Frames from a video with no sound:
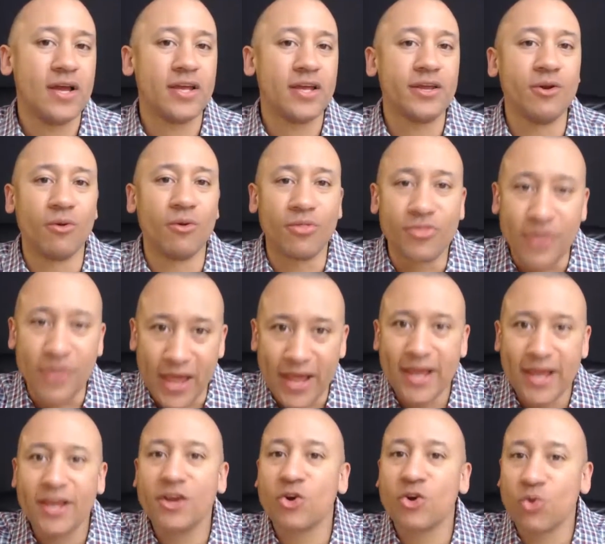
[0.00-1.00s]
You know,
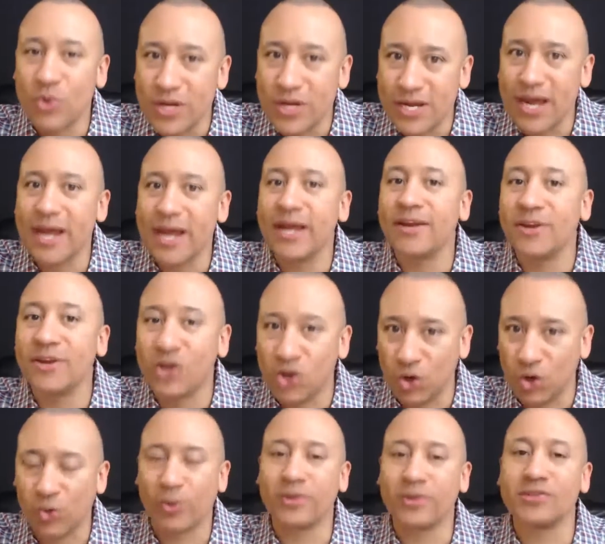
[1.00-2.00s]
they create
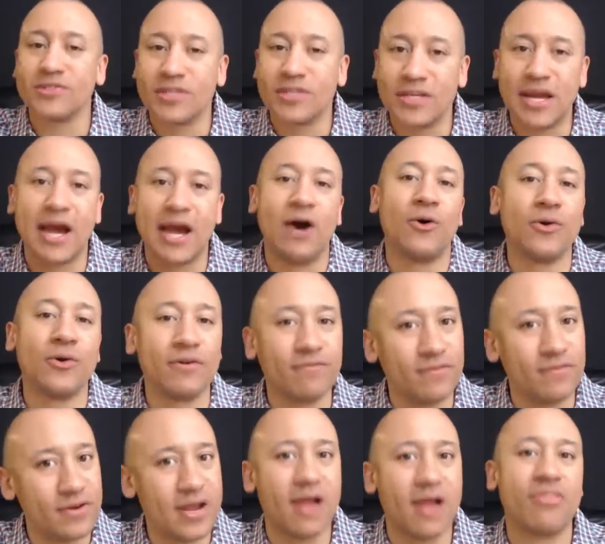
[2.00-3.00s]
currency out
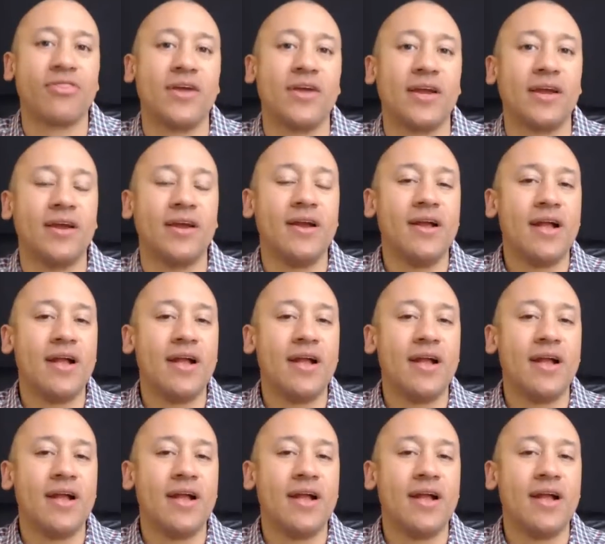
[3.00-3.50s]
of nothing,